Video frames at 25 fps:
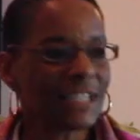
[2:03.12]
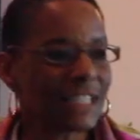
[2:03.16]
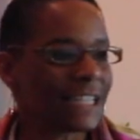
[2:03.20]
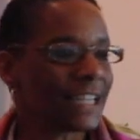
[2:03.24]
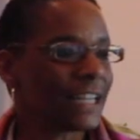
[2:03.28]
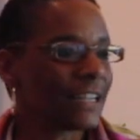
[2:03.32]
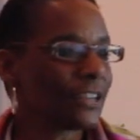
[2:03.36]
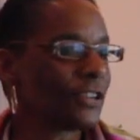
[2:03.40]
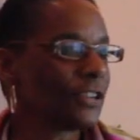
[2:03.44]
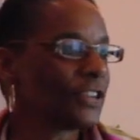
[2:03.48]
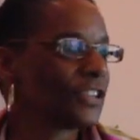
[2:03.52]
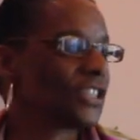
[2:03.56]

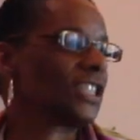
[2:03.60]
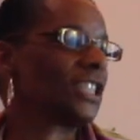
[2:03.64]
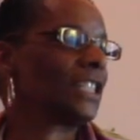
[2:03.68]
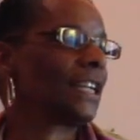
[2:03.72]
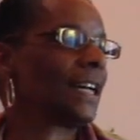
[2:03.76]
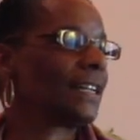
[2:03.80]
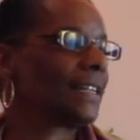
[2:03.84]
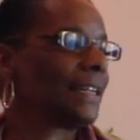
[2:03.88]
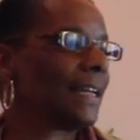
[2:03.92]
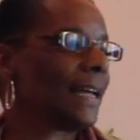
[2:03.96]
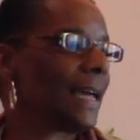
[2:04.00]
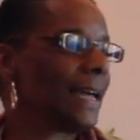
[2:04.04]
single
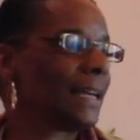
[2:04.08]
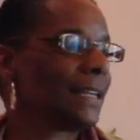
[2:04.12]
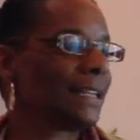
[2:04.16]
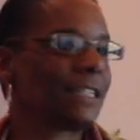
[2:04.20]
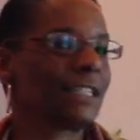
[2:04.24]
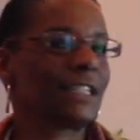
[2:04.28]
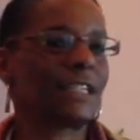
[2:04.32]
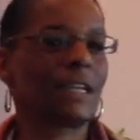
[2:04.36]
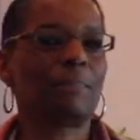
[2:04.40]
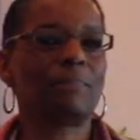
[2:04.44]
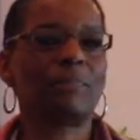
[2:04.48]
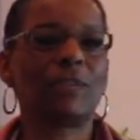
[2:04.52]
Sunday,
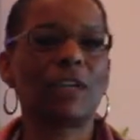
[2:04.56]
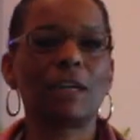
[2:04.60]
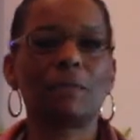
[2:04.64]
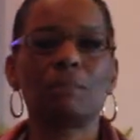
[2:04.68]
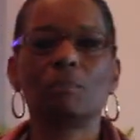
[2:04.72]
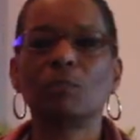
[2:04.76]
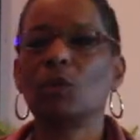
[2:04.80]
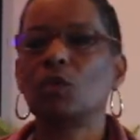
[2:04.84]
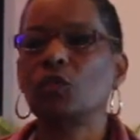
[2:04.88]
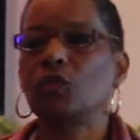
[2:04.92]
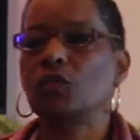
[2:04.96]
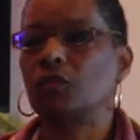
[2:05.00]

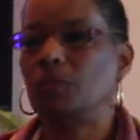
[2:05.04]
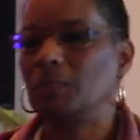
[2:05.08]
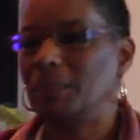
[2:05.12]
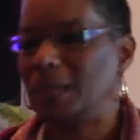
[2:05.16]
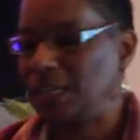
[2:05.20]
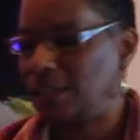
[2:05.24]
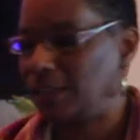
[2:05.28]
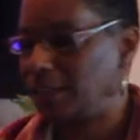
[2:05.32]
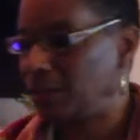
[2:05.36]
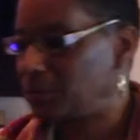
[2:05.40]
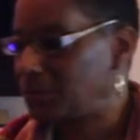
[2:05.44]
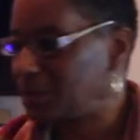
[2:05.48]
something moved
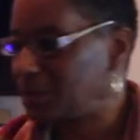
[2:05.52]
me. There